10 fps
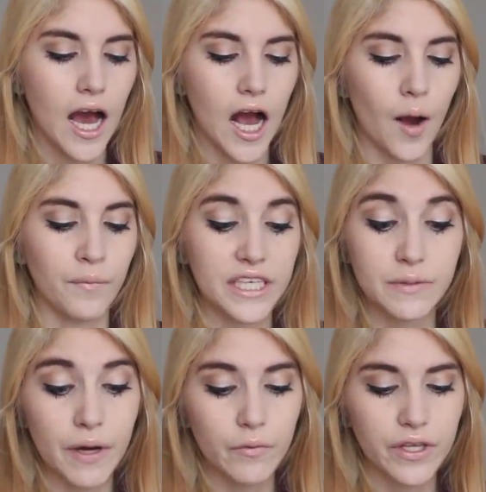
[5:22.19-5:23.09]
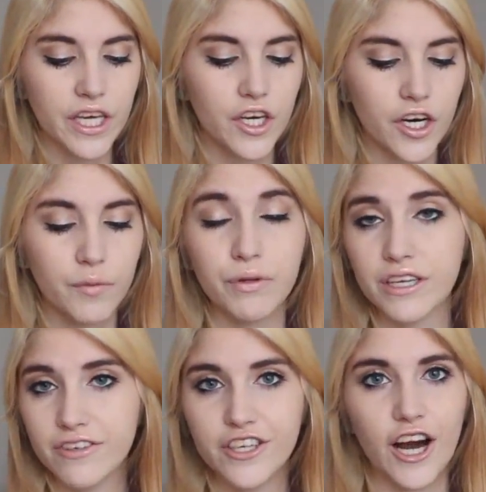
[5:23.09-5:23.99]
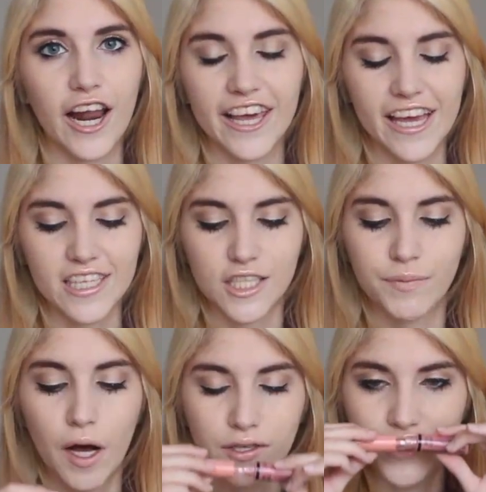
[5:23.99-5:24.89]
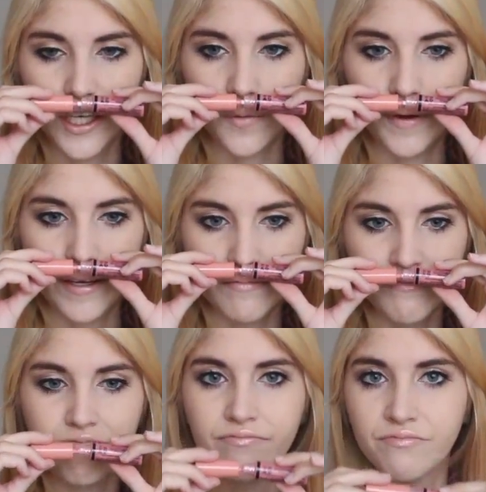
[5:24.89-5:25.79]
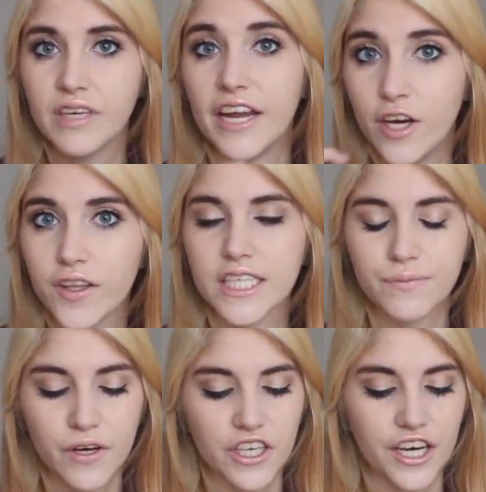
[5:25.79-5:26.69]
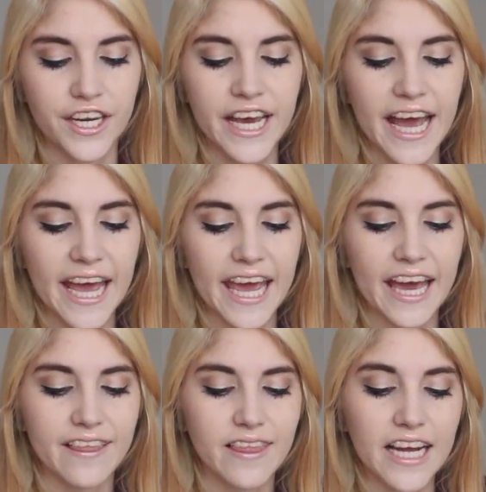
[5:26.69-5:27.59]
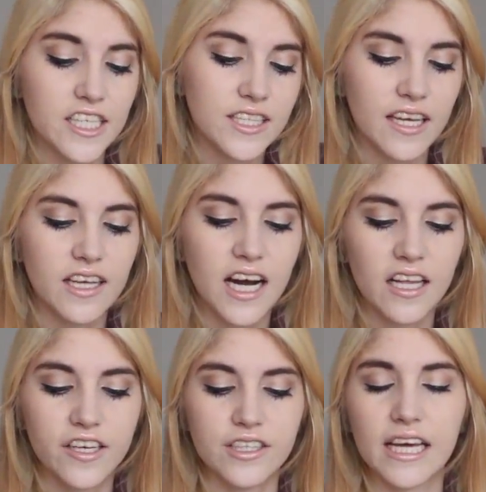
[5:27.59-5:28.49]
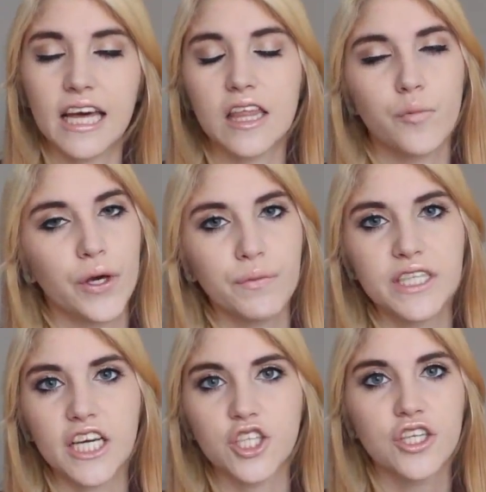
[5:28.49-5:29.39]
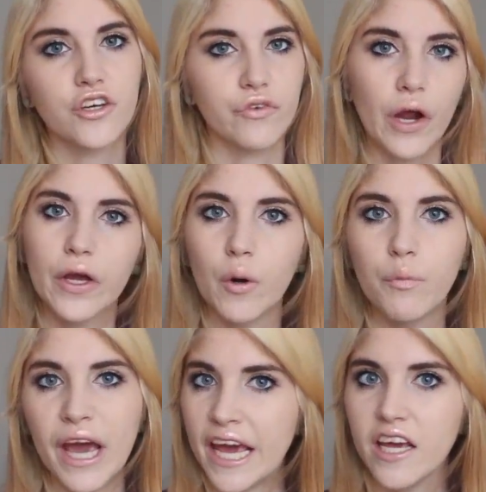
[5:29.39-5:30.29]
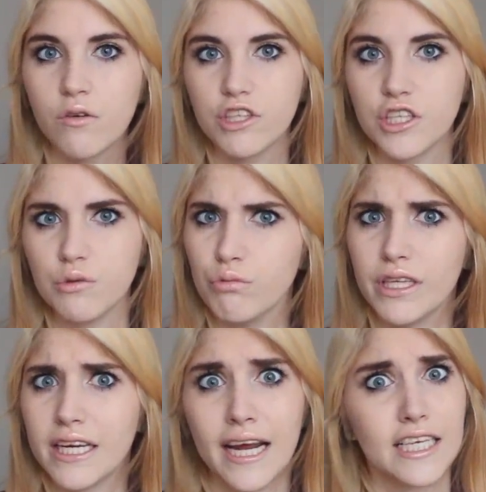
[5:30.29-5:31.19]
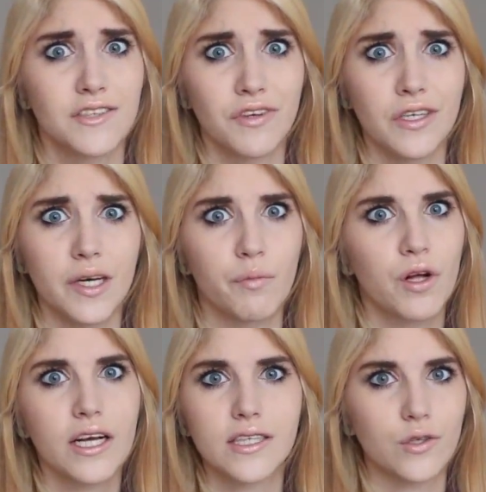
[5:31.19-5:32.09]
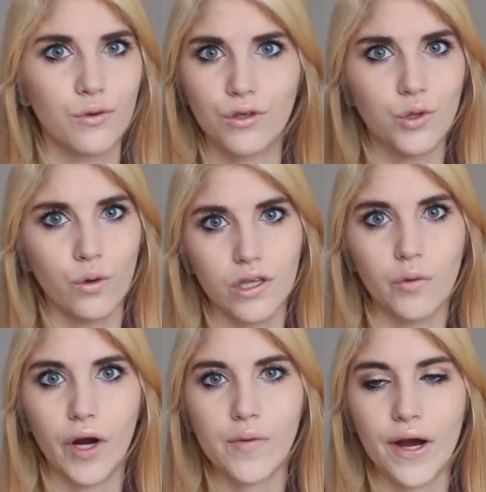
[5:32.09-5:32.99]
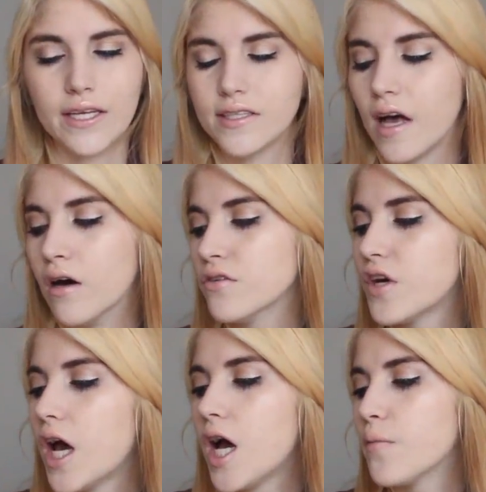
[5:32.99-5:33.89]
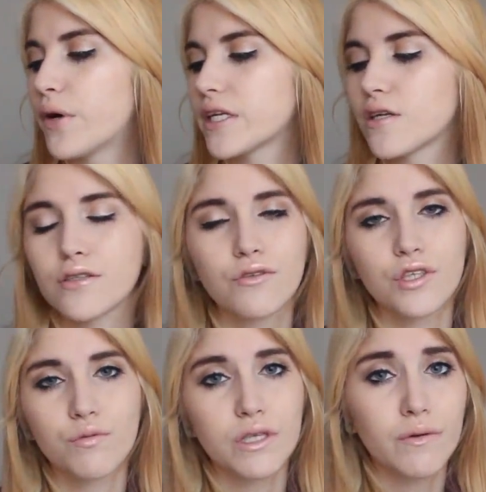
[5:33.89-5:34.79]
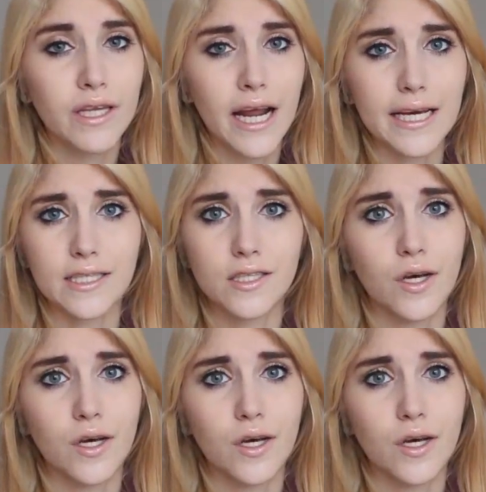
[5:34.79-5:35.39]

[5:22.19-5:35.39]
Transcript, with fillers: Um, they smell really good, believe it or not. I can't smell still, but I know they smell good. And I just like the colors. I like the pigmentation. They're very opaque, which is really nice for a lip gloss. Like, you could totally wear it by itself, but it's also just really, really nice.